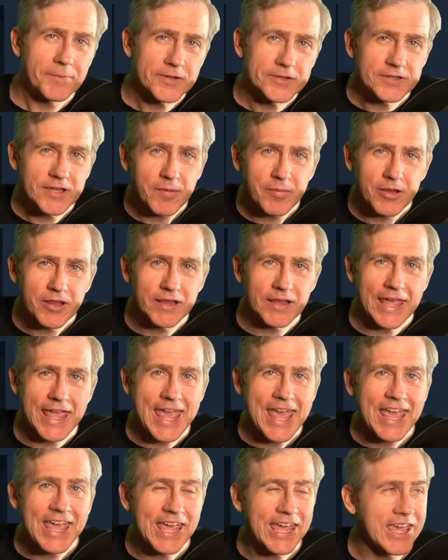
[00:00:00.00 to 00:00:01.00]
double
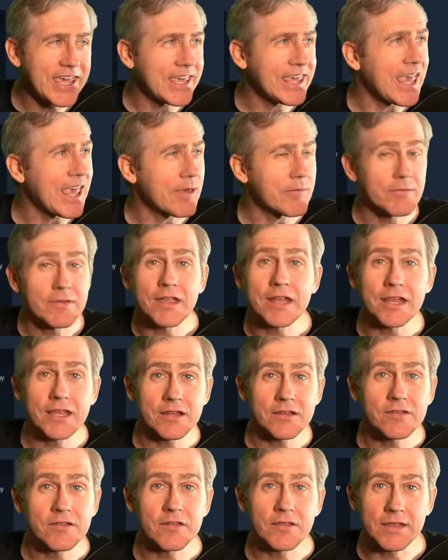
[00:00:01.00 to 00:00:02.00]
A games getting
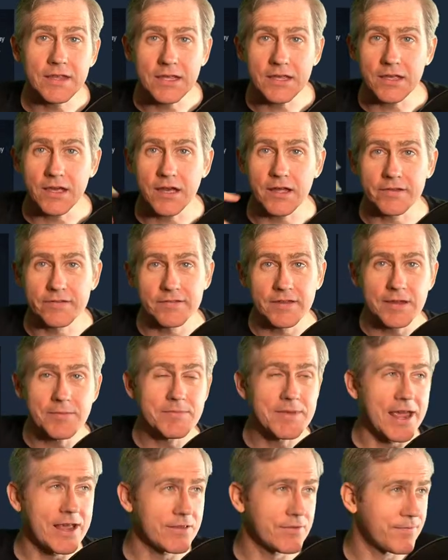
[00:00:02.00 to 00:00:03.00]
into the Steam
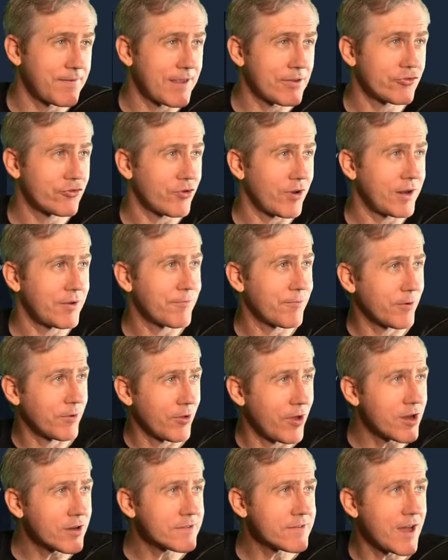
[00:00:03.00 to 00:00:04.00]
Next Fest train. For a
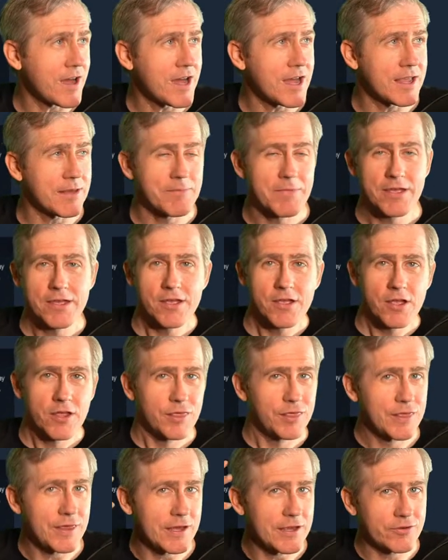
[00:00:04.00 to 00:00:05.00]
long time,
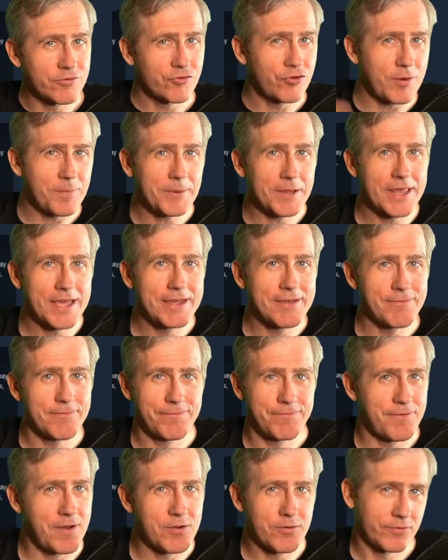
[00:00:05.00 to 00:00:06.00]
the AA
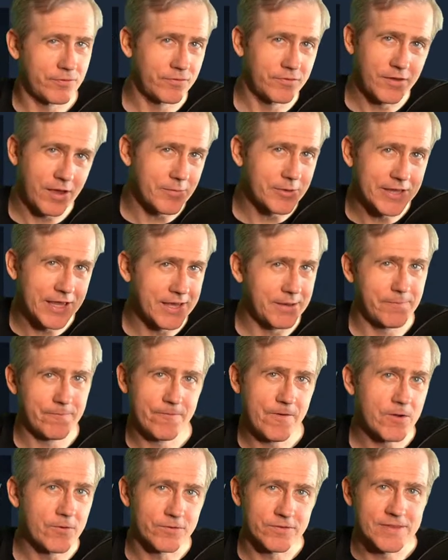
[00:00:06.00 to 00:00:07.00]
folks, AA
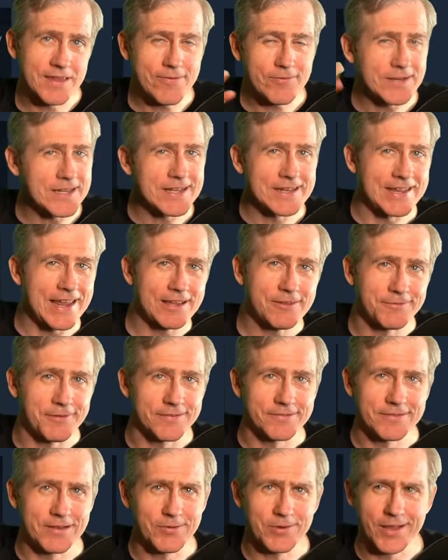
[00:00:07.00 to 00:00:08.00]
folks never did Next
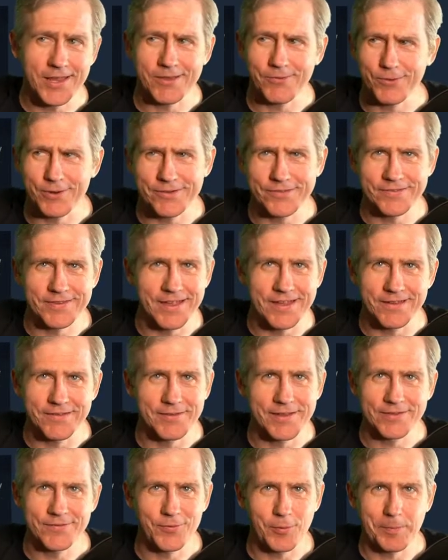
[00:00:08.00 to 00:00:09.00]
Fest. They were like, what is that?
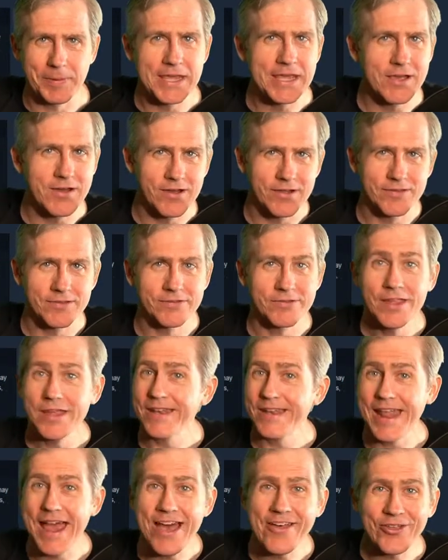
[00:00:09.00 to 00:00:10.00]
That's for peons.
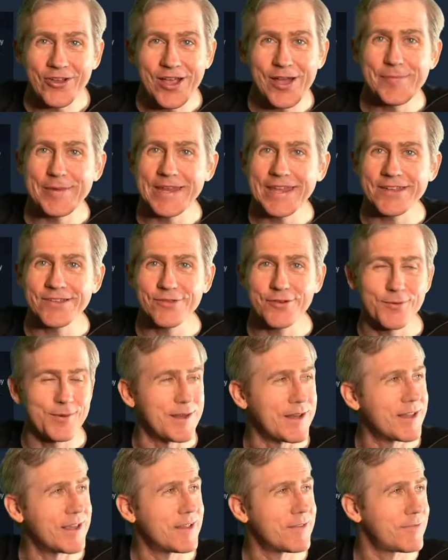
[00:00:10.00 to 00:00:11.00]
Now they're coming into it.
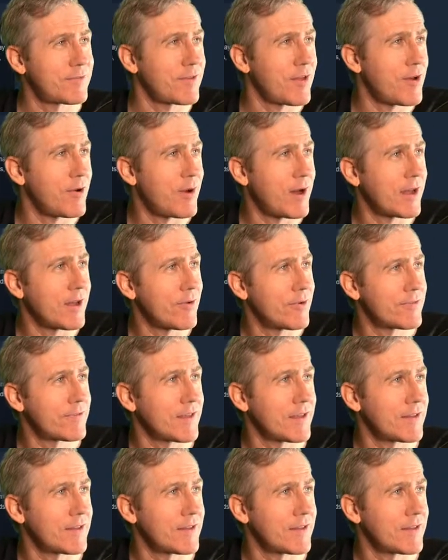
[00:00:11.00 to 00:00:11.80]
And so I always think